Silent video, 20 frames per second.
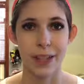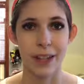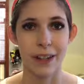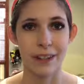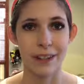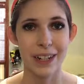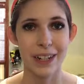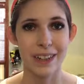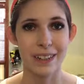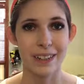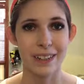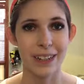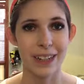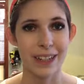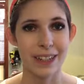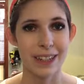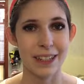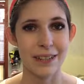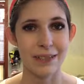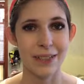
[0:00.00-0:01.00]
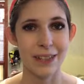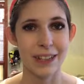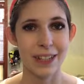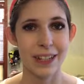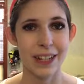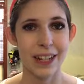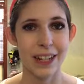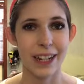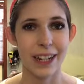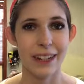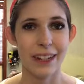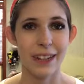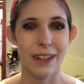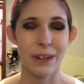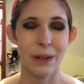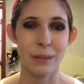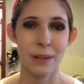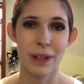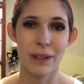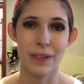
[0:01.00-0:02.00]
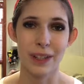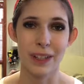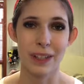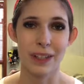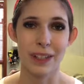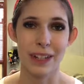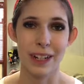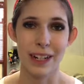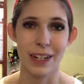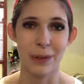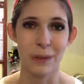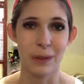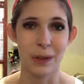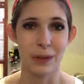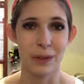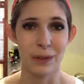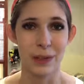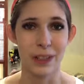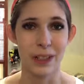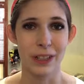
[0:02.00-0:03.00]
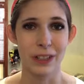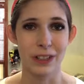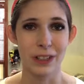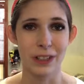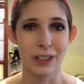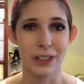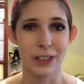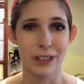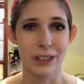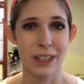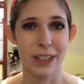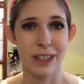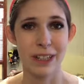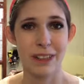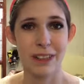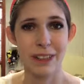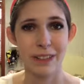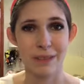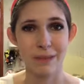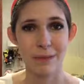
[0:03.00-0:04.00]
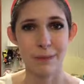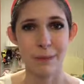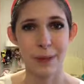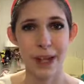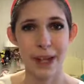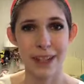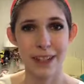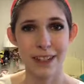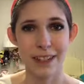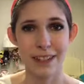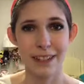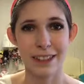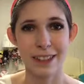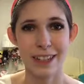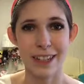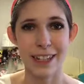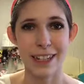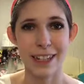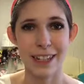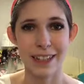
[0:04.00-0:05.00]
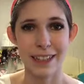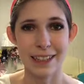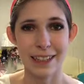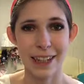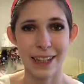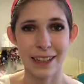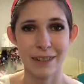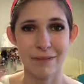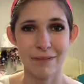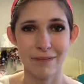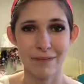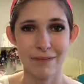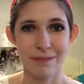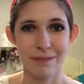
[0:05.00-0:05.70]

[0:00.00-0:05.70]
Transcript: Alright, that's it for today. I hope you have a good day no matter what it is you're doing. Bye. See you next time.